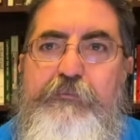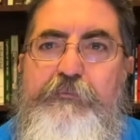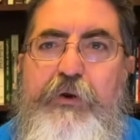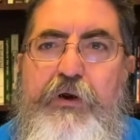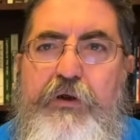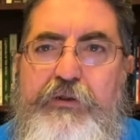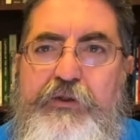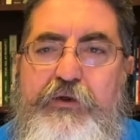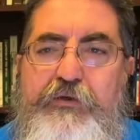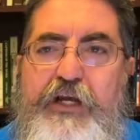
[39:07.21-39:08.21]
Paul in
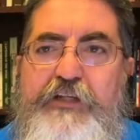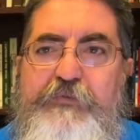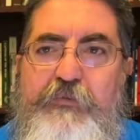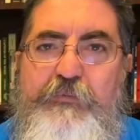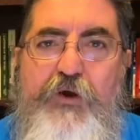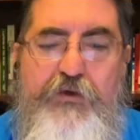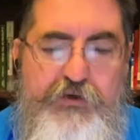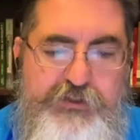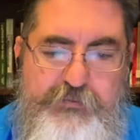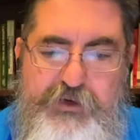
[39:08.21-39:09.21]
the New Testament, when Paul
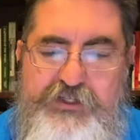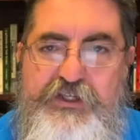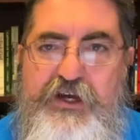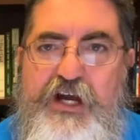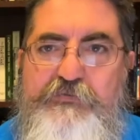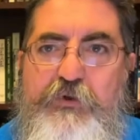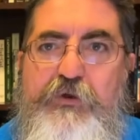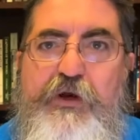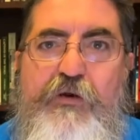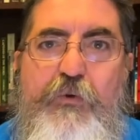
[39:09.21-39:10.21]
goes to preach the
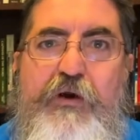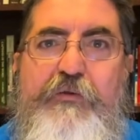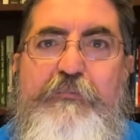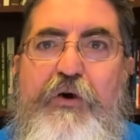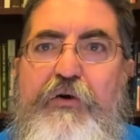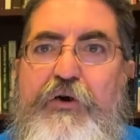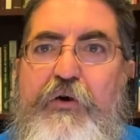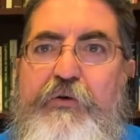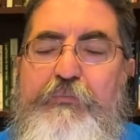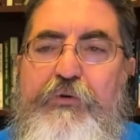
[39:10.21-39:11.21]
gospel, where can Paul
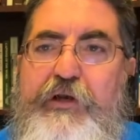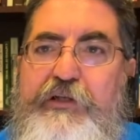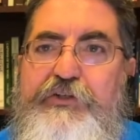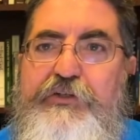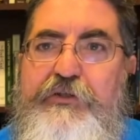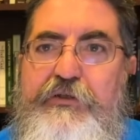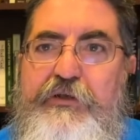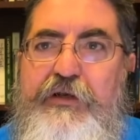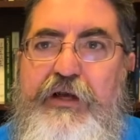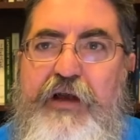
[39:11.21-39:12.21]
go and preach
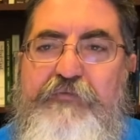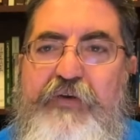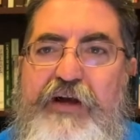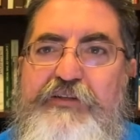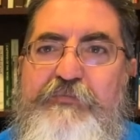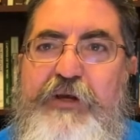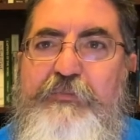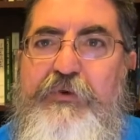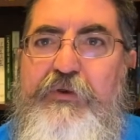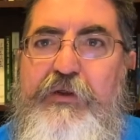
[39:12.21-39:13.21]
and find some
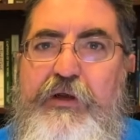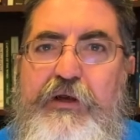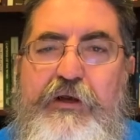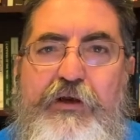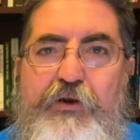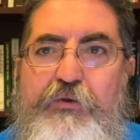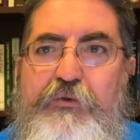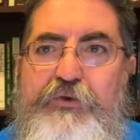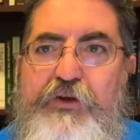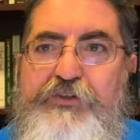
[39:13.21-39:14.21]
people who
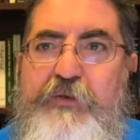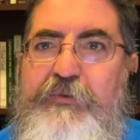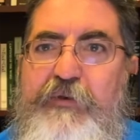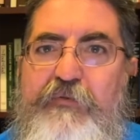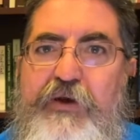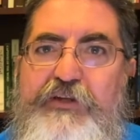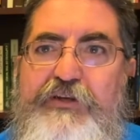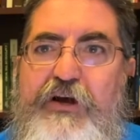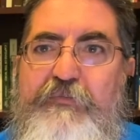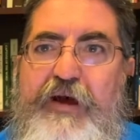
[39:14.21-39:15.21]
know something about what he's
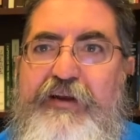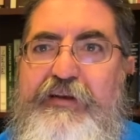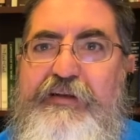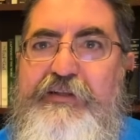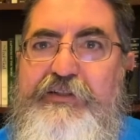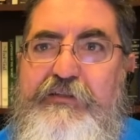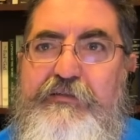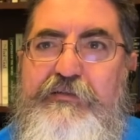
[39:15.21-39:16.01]
talking about and can listen?